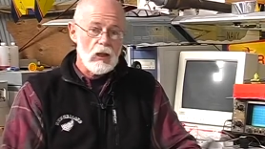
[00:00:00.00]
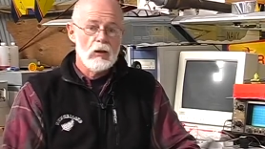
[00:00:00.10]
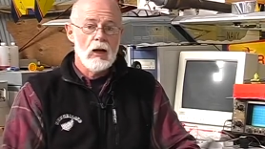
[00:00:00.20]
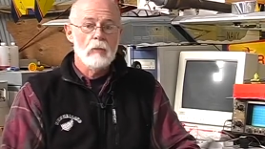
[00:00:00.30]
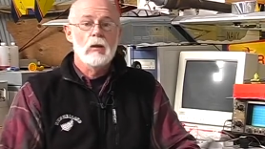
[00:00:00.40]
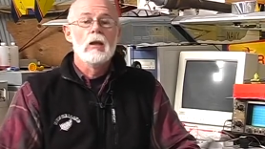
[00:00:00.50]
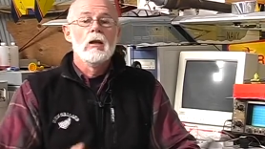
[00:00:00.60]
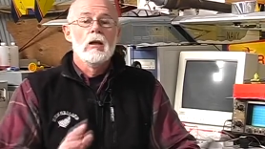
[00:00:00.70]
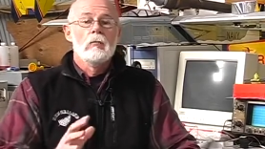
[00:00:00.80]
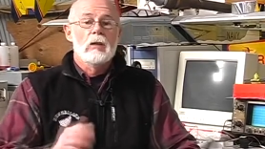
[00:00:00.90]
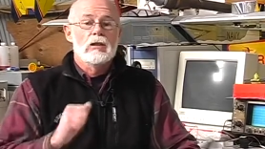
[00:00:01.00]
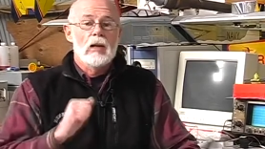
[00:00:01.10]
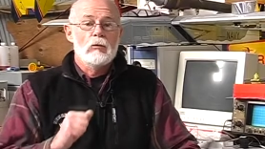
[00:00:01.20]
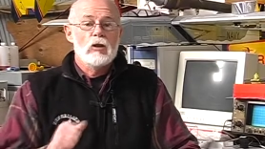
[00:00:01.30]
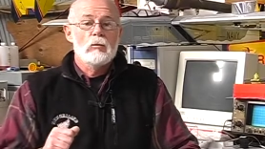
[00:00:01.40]
Now, my
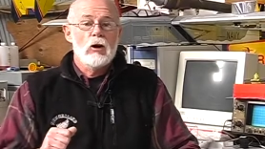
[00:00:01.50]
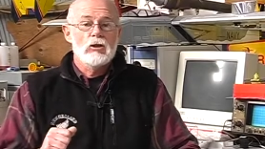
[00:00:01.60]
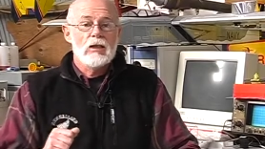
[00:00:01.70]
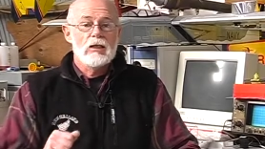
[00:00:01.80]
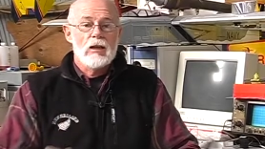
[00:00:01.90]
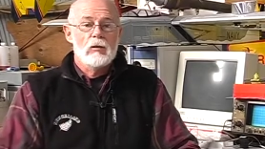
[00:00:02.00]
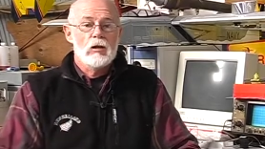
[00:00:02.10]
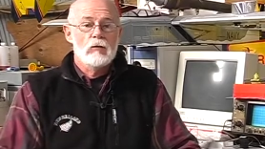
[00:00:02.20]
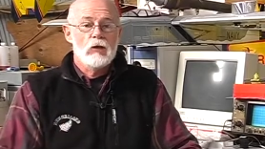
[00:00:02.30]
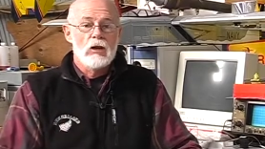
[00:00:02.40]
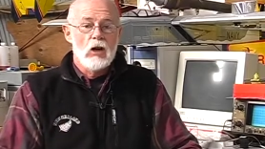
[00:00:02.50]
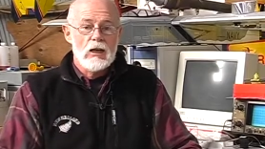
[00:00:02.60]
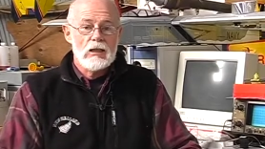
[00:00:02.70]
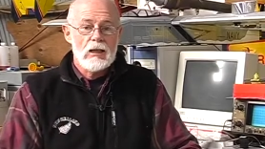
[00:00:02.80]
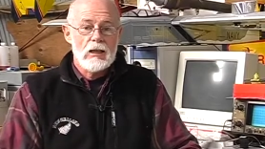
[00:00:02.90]
telemetry project is coming along very
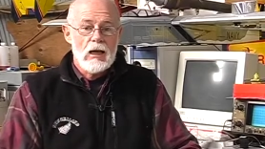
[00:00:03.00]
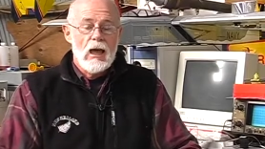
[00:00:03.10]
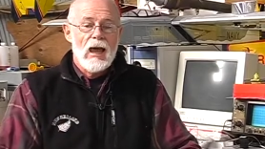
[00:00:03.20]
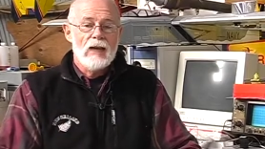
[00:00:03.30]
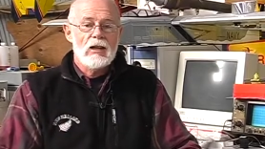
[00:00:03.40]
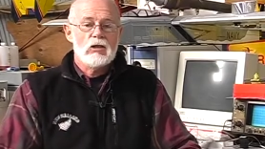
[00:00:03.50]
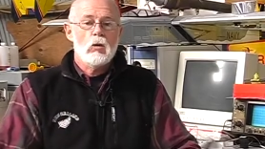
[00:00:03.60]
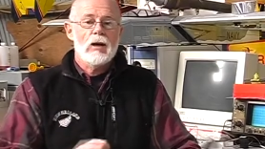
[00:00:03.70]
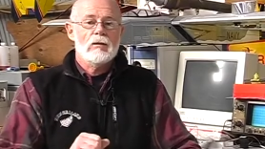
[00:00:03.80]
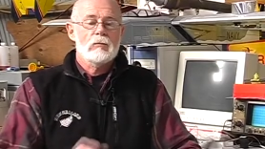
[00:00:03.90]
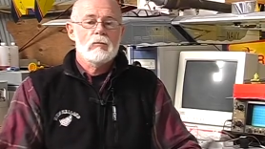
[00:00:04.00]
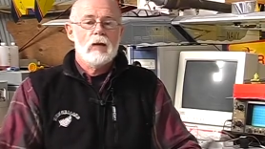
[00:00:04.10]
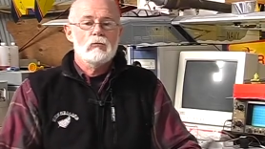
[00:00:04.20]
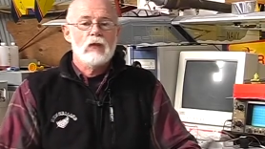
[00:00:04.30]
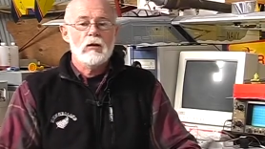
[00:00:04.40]
nicely, and that's quite
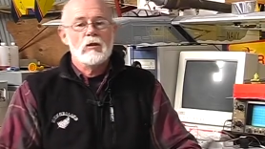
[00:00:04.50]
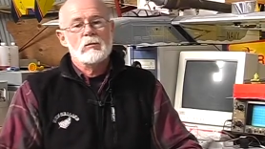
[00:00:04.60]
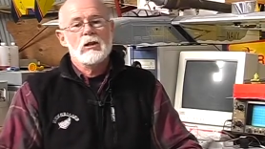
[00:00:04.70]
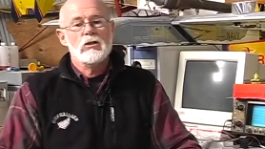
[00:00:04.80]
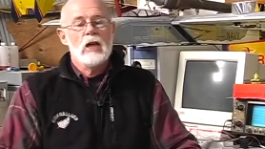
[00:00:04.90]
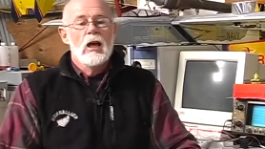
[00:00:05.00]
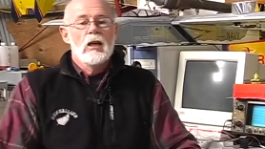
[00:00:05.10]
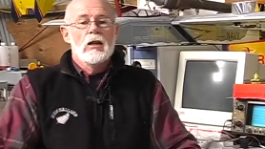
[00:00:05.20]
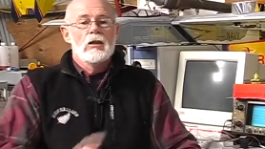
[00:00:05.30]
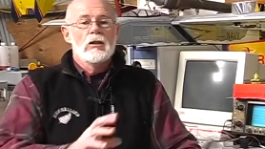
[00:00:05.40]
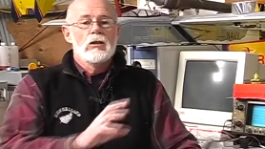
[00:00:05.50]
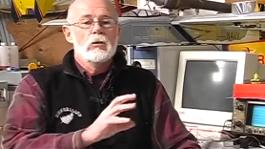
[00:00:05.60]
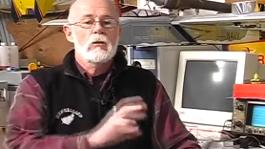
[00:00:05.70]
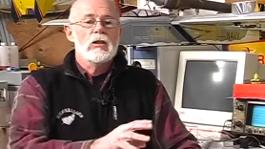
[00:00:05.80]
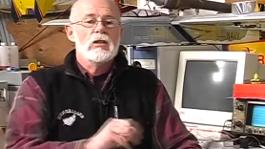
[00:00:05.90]
relevant because two
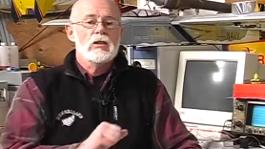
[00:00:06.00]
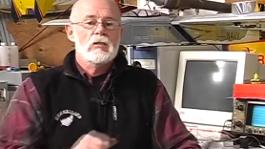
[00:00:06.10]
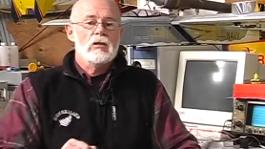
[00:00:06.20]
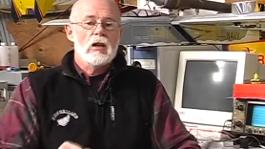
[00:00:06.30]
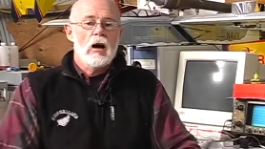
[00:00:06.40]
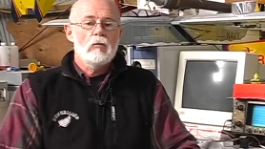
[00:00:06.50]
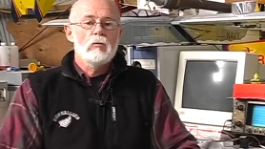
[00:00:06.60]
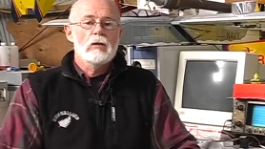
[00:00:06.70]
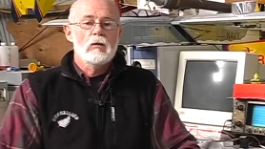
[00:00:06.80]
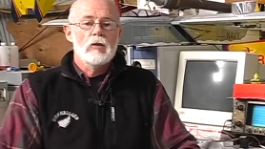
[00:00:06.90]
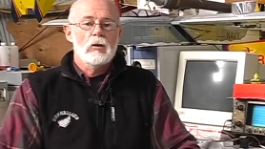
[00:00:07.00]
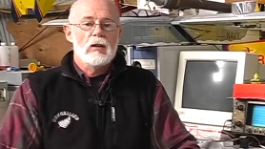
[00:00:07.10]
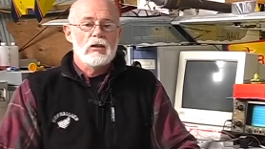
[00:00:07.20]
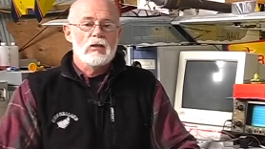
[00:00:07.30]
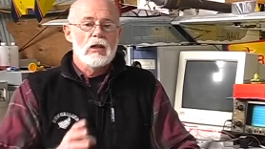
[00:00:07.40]
of the systems that I will be reviewing,
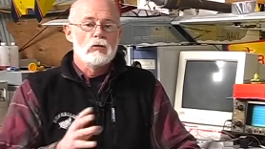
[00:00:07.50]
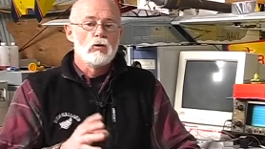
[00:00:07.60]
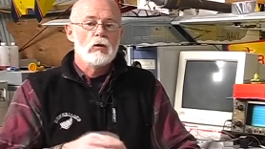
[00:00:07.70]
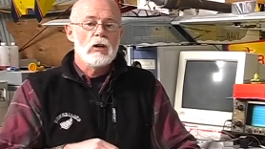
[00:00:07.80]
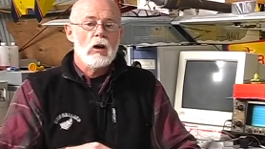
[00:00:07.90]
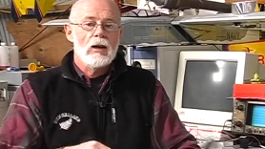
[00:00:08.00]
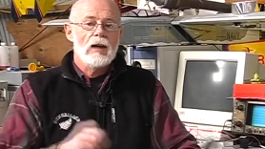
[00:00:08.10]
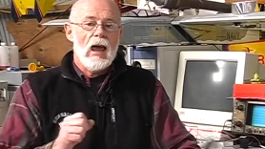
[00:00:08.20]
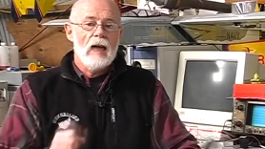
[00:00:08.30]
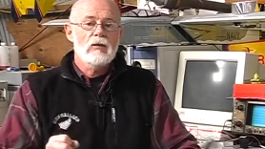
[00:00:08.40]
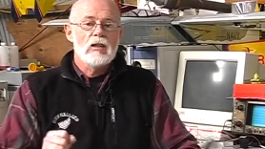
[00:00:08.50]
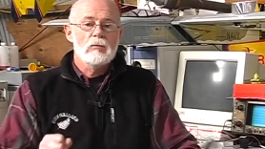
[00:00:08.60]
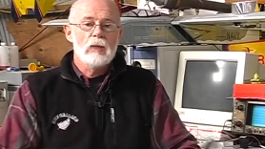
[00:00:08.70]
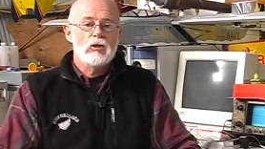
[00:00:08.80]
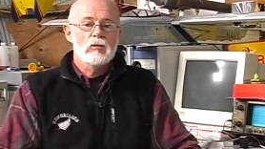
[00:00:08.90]
that's the Aurora 9 and the
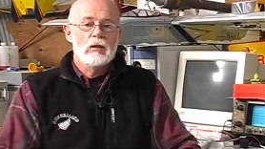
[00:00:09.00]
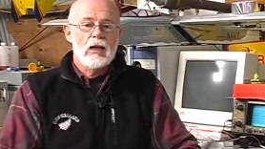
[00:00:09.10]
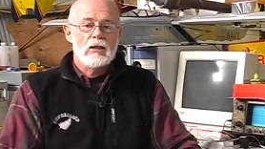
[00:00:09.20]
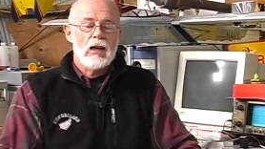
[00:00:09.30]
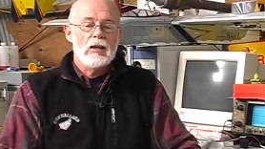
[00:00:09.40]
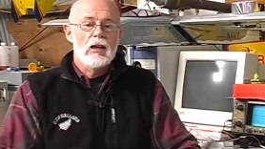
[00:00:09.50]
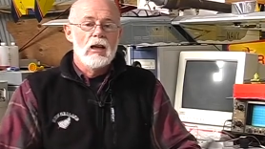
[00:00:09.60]
Spectrum DX8,